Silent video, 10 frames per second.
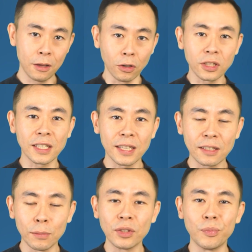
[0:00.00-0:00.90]
Your
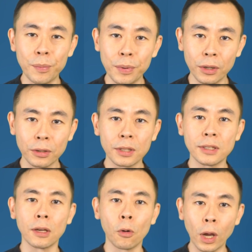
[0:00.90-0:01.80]
success must be built
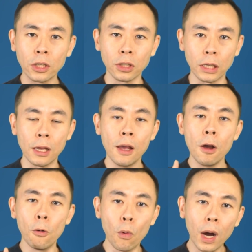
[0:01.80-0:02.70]
sequentially,
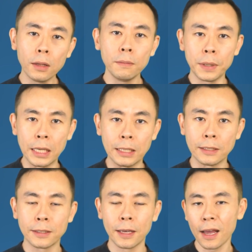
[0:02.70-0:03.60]
one
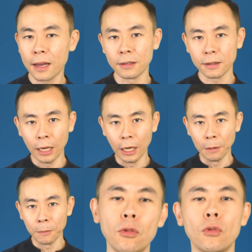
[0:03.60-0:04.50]
piece at a
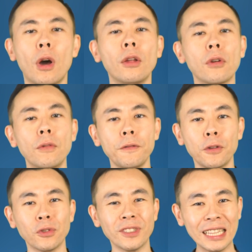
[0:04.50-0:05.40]
time. Do not
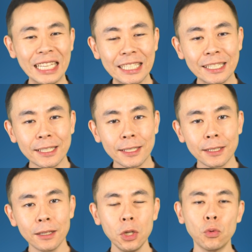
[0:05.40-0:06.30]
confuse
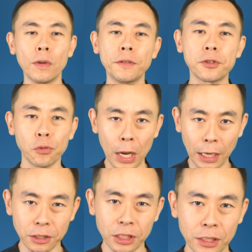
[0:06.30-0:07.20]
lists with
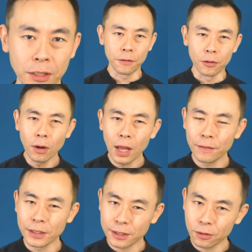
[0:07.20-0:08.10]
strategy. If you don't
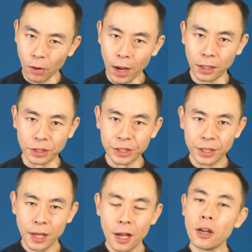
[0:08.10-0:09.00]
have a strategy,
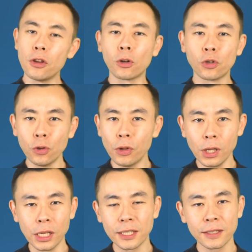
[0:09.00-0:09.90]
your to-do
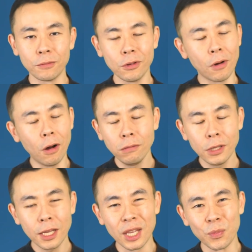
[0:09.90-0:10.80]
list will
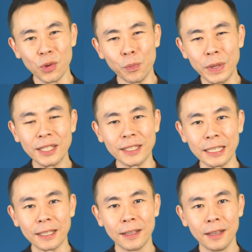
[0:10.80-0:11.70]
only keep you
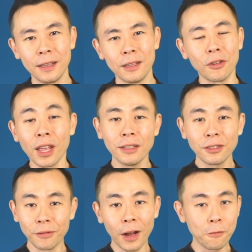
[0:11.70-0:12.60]
busy. You can
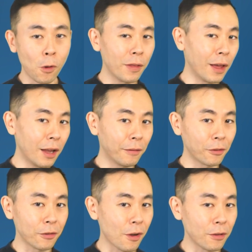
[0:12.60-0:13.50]
survive one day
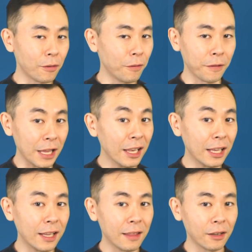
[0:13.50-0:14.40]
after another
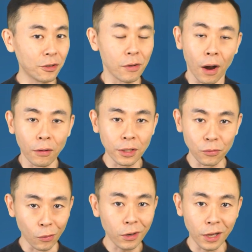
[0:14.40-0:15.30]
feeling that you're
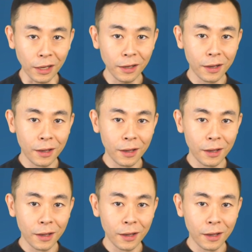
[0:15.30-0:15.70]
always working,